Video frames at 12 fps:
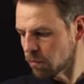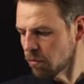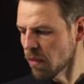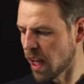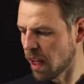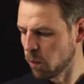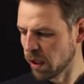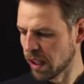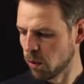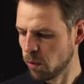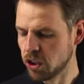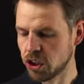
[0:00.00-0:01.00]
and we can
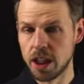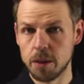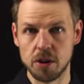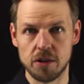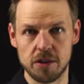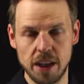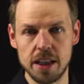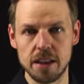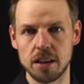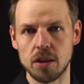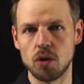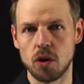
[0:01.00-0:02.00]
reshape the state
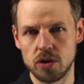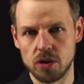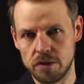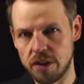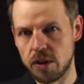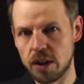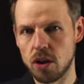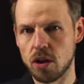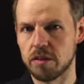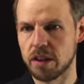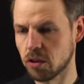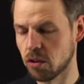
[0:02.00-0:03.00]
into also a very long
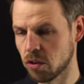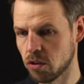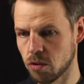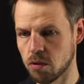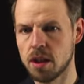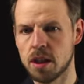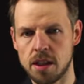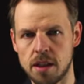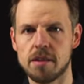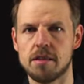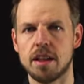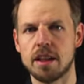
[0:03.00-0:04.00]
vector, so
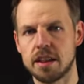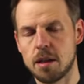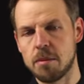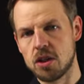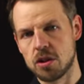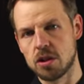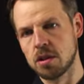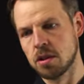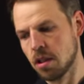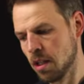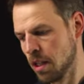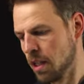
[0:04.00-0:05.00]
state dimension
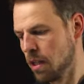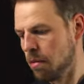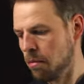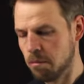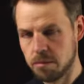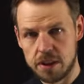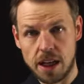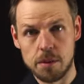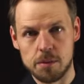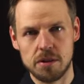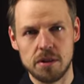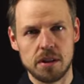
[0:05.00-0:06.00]

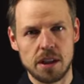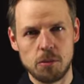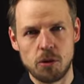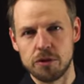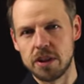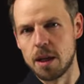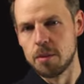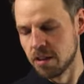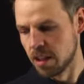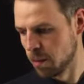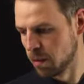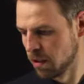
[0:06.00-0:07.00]
times the number of time
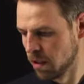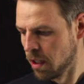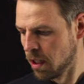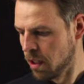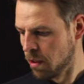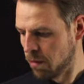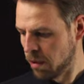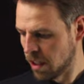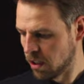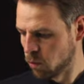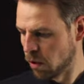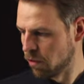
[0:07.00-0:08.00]
steps
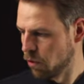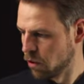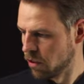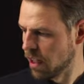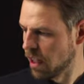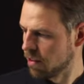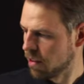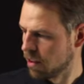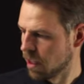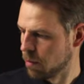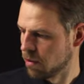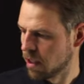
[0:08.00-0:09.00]
plus one for the states and
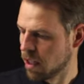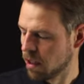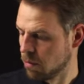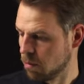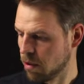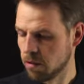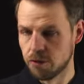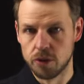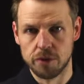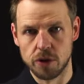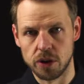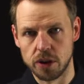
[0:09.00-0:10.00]
times n
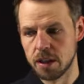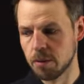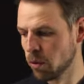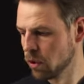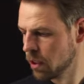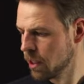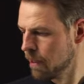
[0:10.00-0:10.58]
for the input.